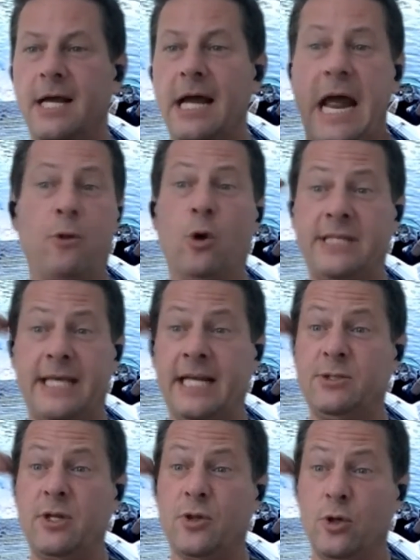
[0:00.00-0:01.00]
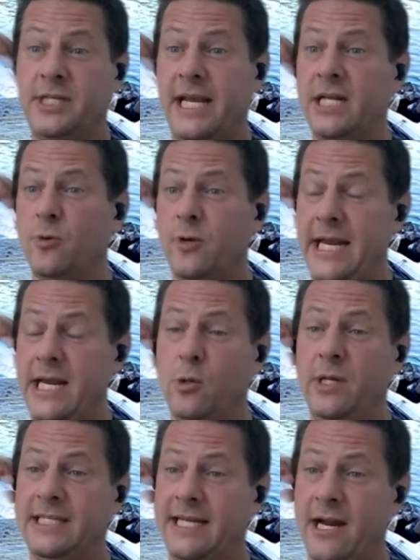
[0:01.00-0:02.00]
And those kids were
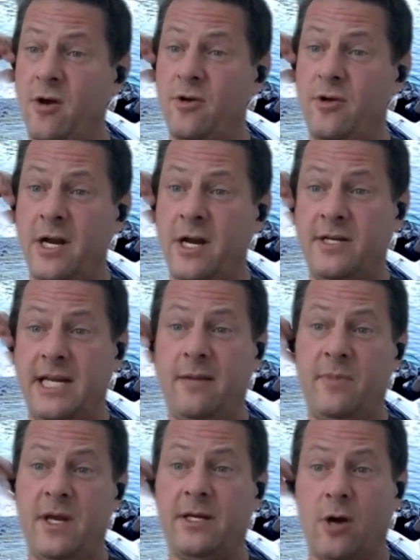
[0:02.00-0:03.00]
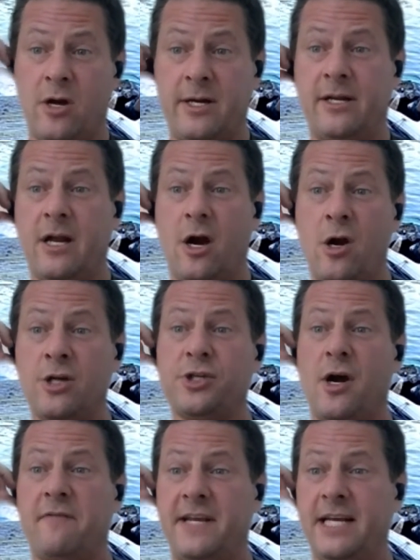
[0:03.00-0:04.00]
equally scared on their team that our
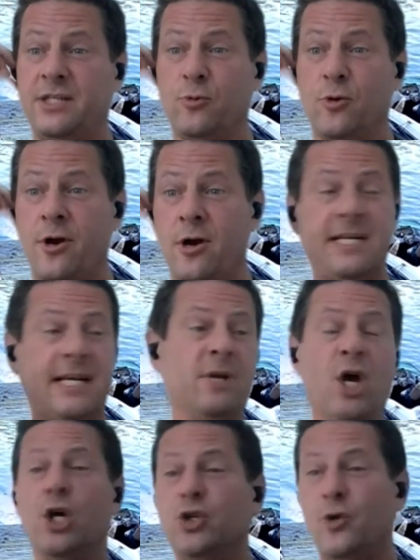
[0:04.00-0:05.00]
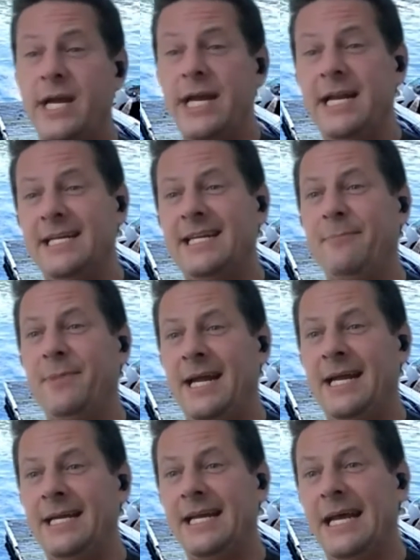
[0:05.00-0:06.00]
soft kids were on our team. So he'd
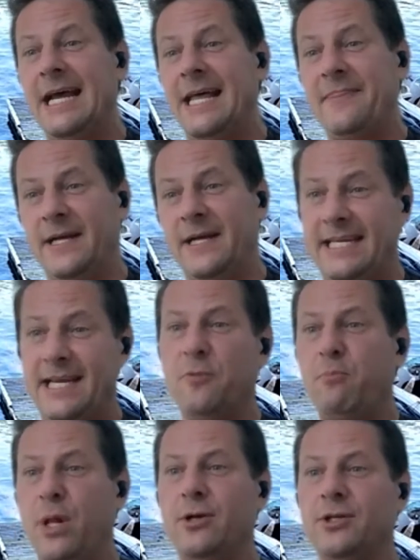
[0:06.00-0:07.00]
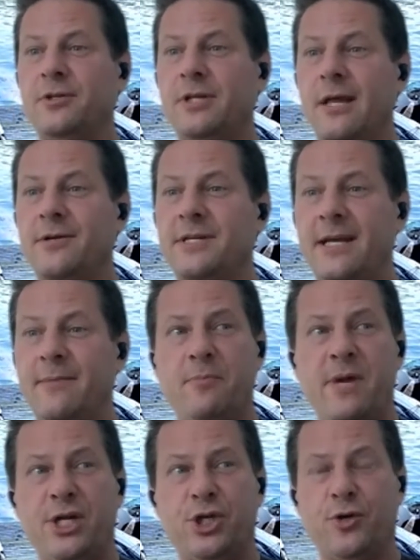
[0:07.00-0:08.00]
intimidate the skilled players in the other team to
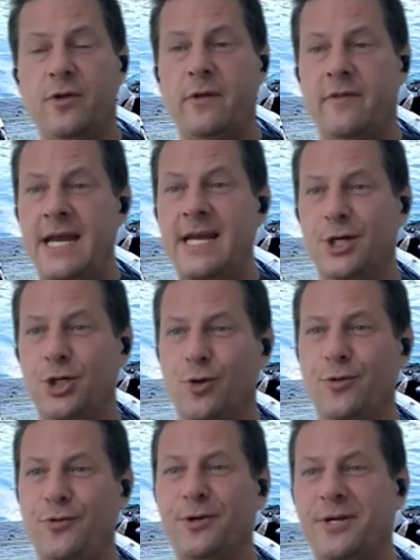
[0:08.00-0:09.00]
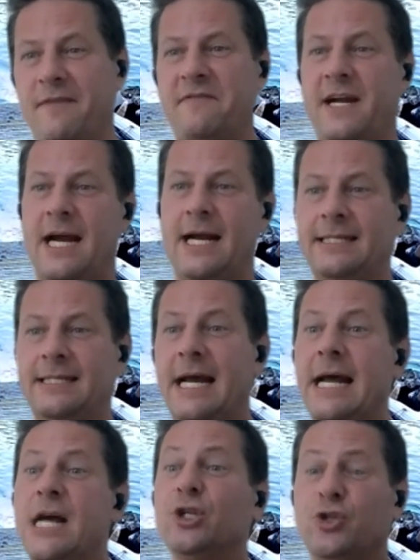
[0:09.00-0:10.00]
make sure that they controlled their tough guys
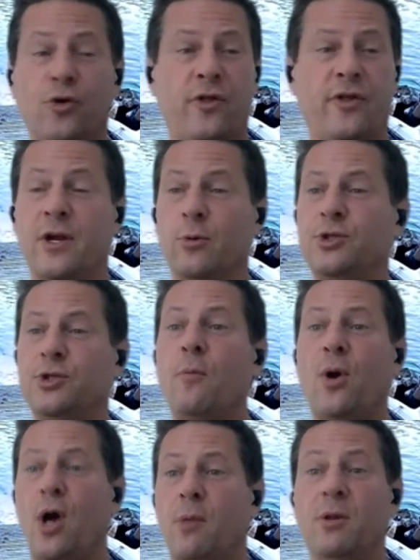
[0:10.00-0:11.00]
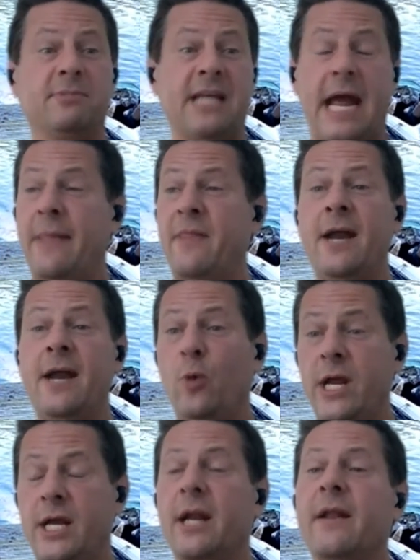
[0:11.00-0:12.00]
so that there was no problems. And then
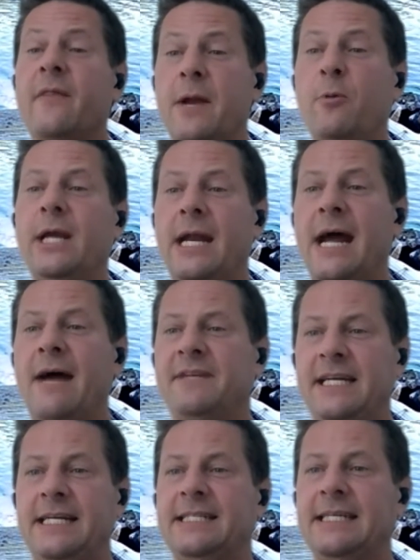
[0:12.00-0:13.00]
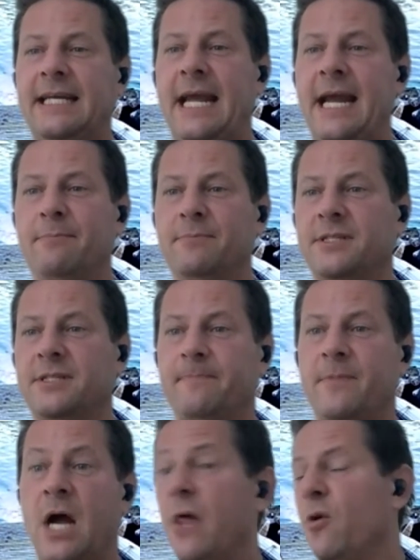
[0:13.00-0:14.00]
we could have decent games.
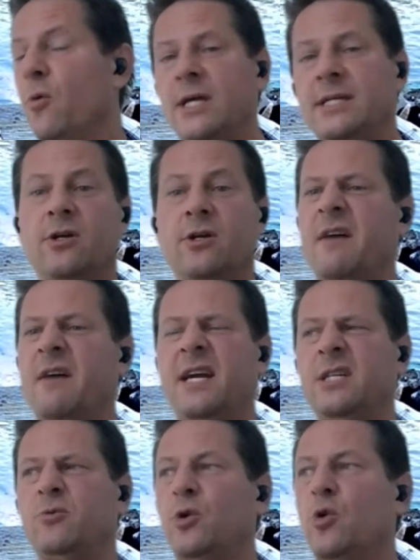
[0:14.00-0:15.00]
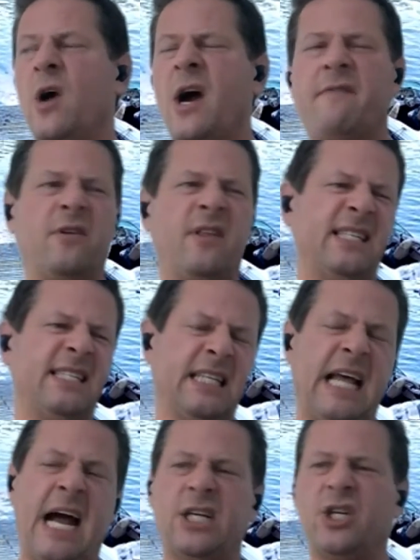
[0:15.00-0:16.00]
Otherwise, their tough guys would go after, they'd
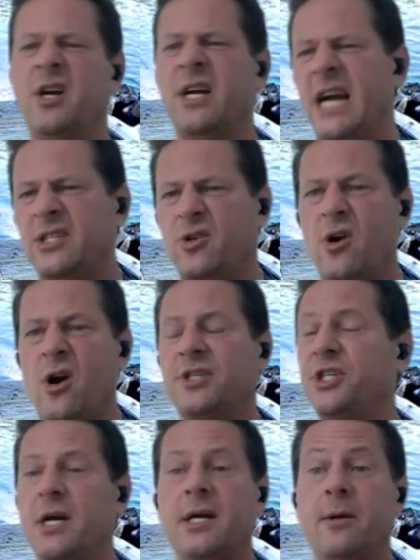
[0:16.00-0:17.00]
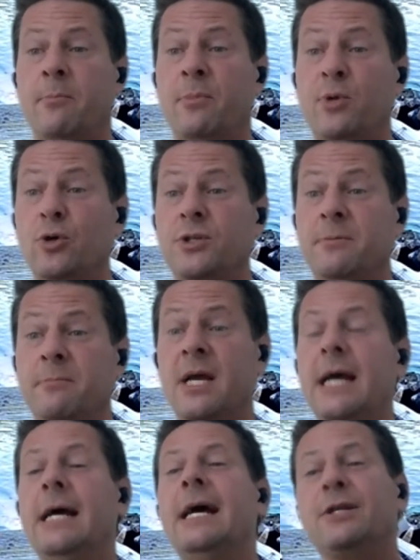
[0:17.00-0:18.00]
slash our guys, cross-check and abuse them.
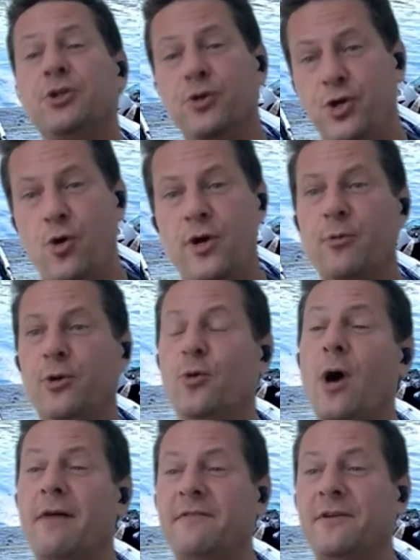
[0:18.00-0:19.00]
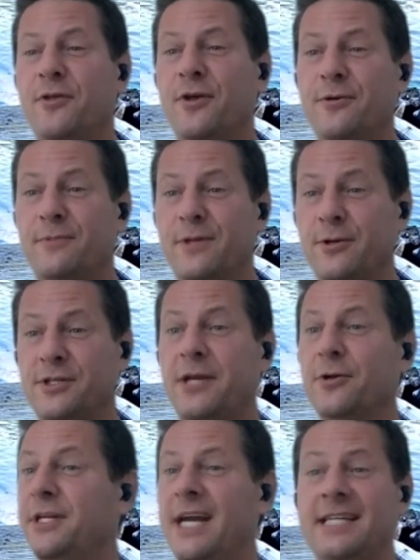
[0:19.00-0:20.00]
So Doty would go after their
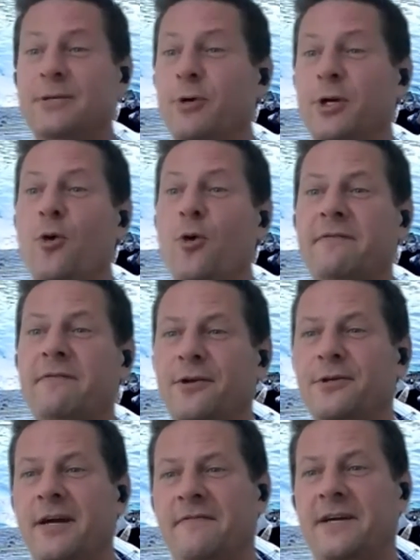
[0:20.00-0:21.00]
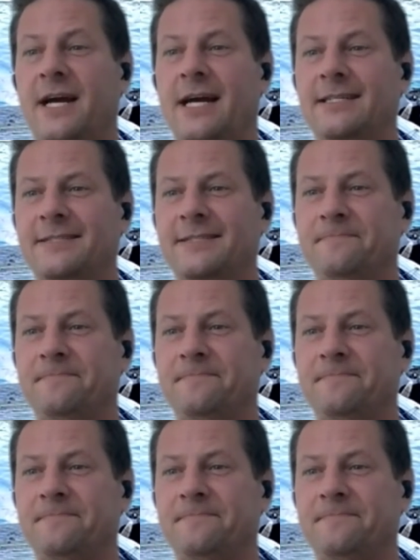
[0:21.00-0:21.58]
skilled guys. He wouldn't go after their tough guys.